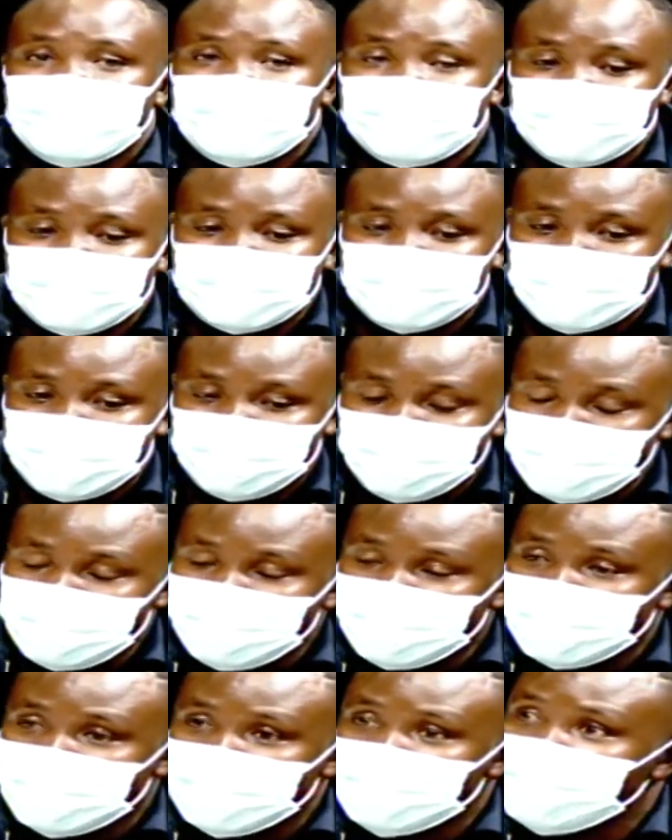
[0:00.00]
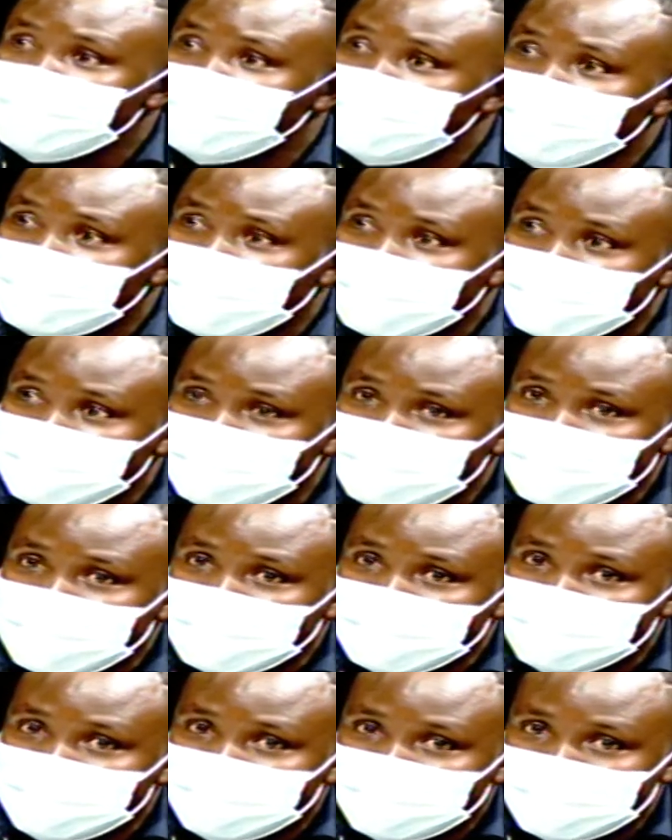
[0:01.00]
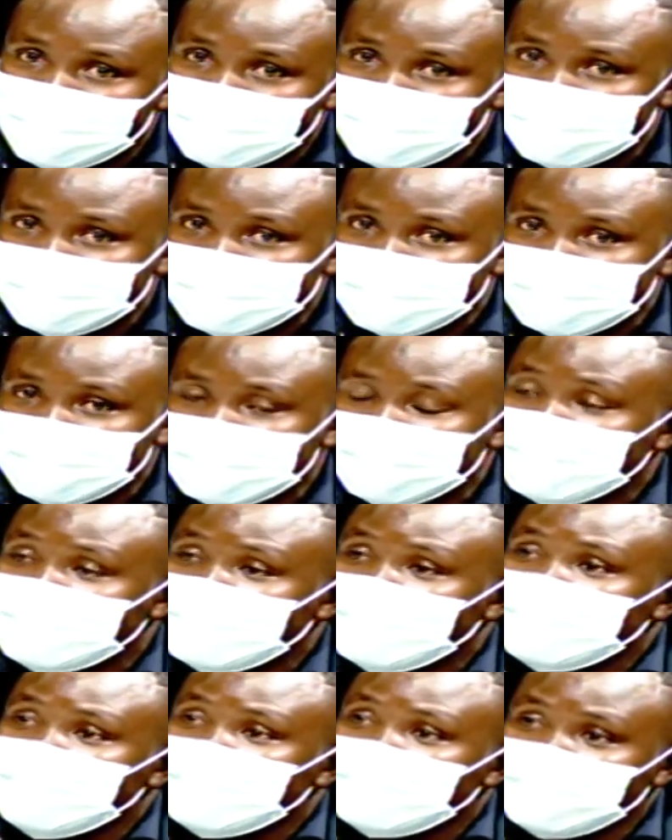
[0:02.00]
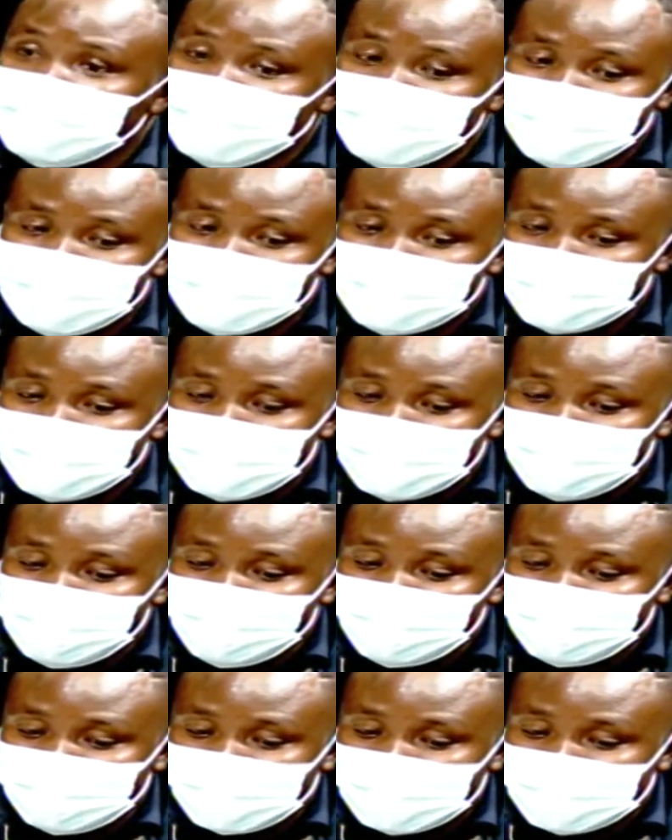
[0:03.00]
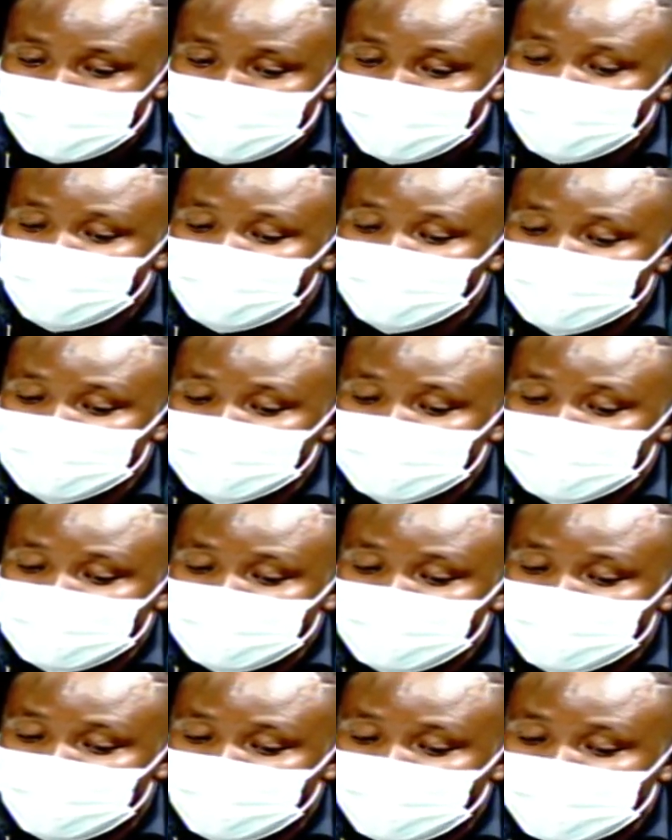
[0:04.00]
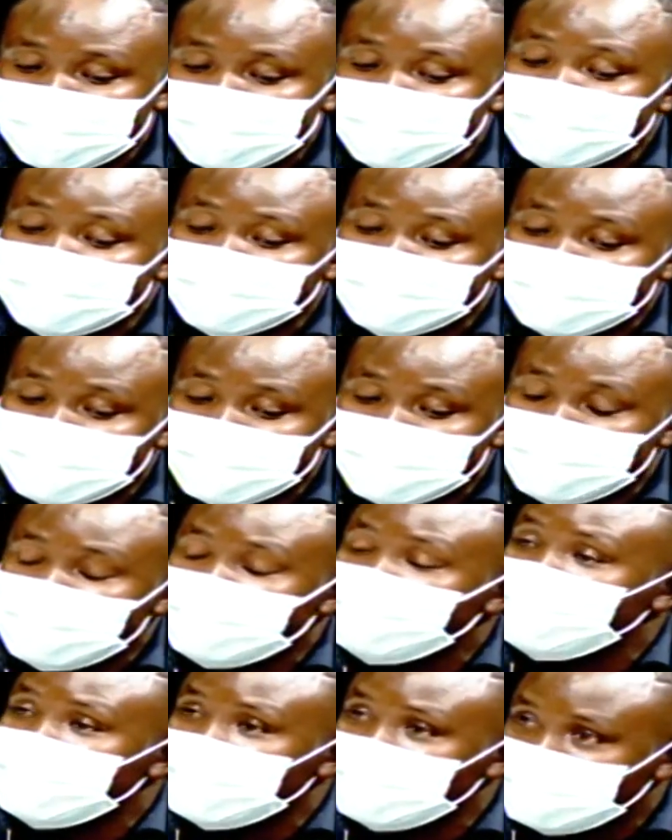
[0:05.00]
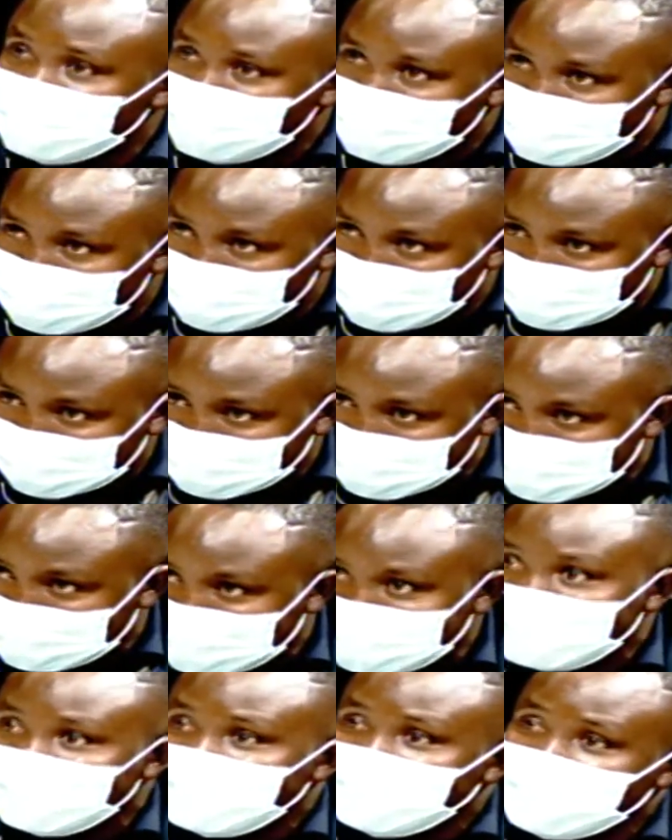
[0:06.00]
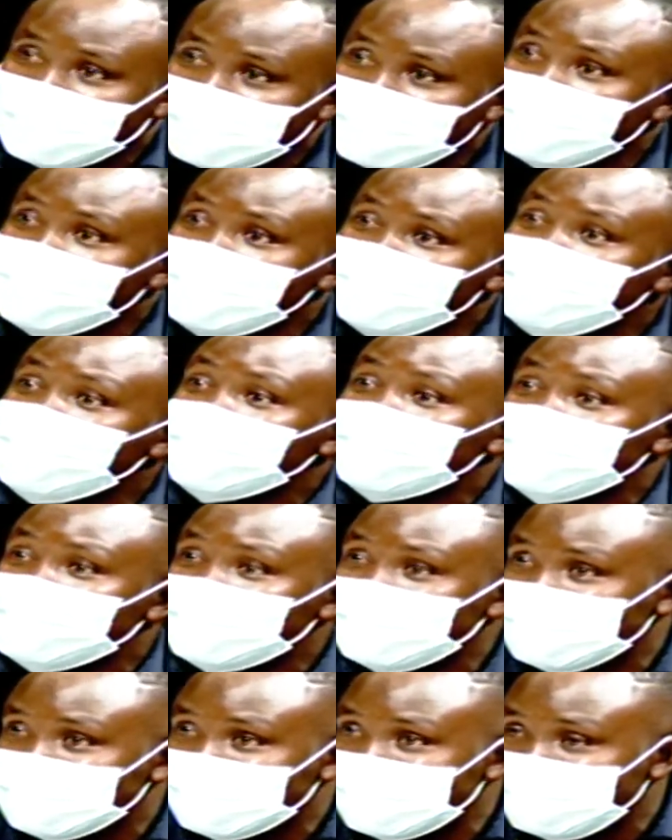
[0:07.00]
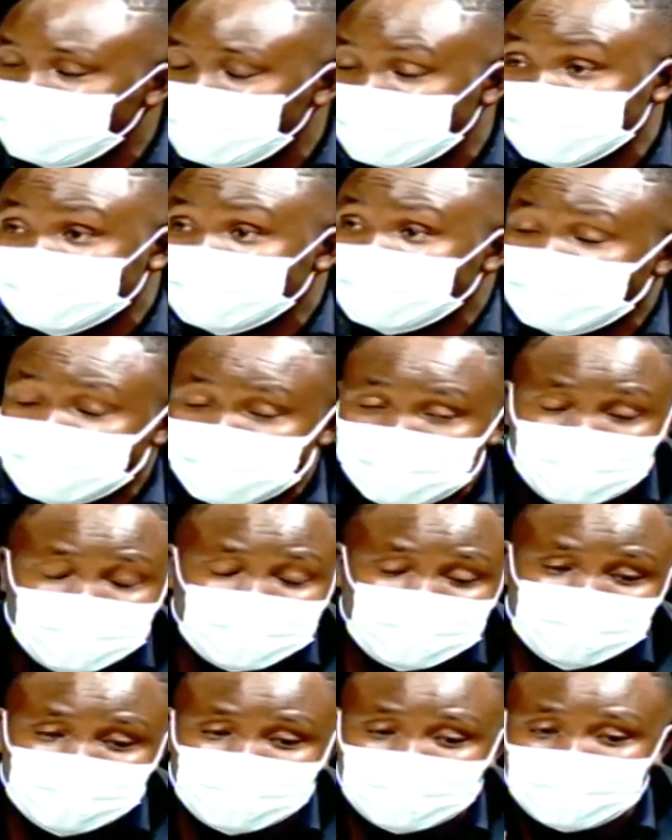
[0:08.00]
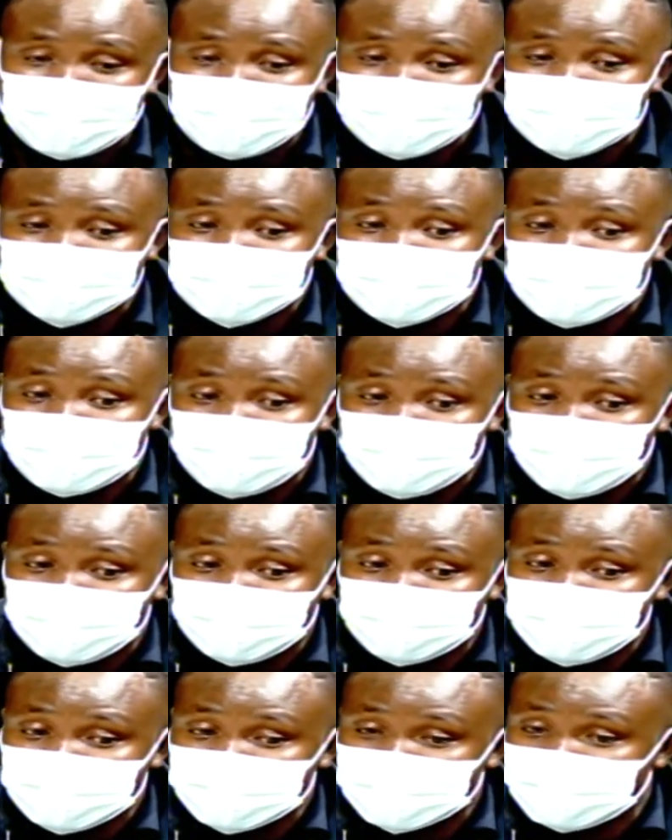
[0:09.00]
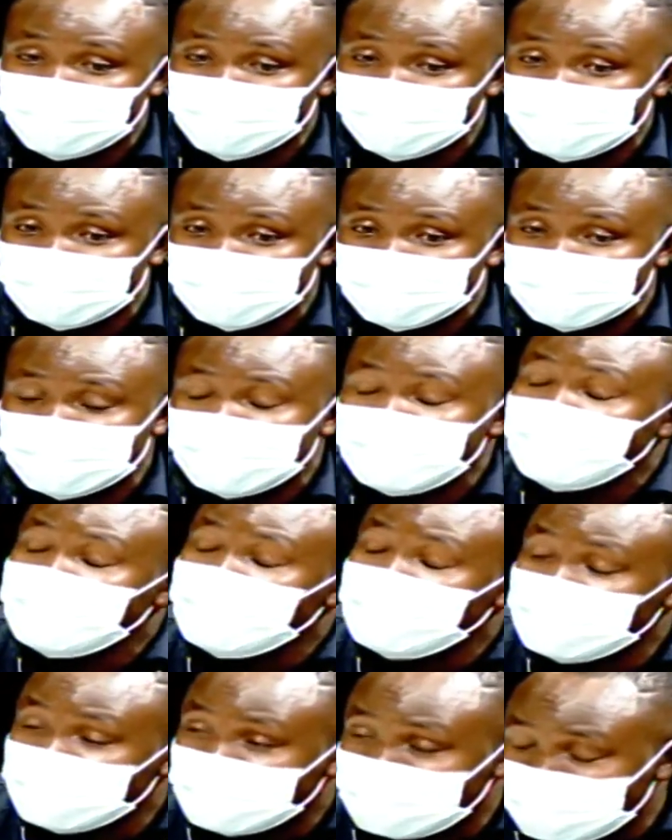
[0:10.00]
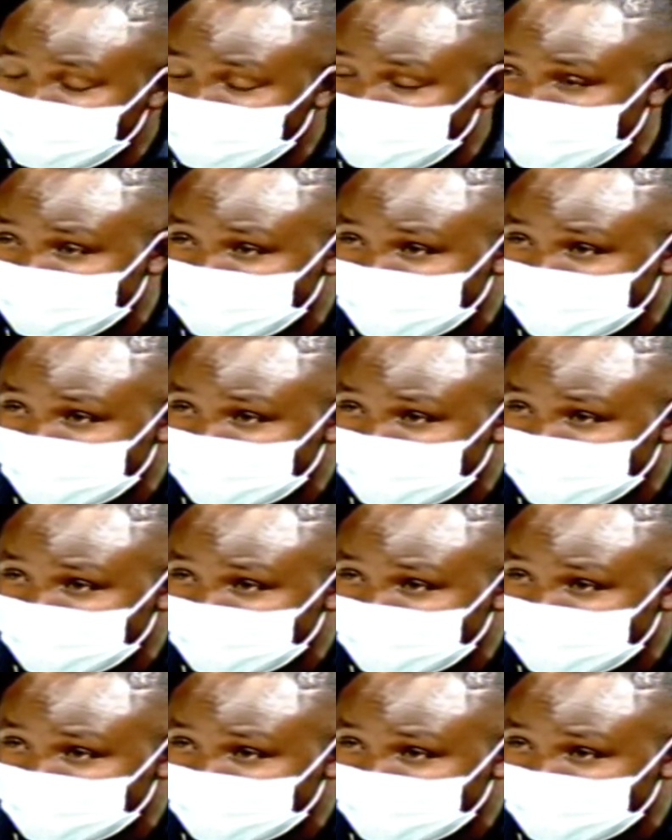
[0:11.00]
And there are people who have been employed, they come, and of course, you find that they are being promoted and they're leaving you the same place. And I want to highlight a number of these counties, including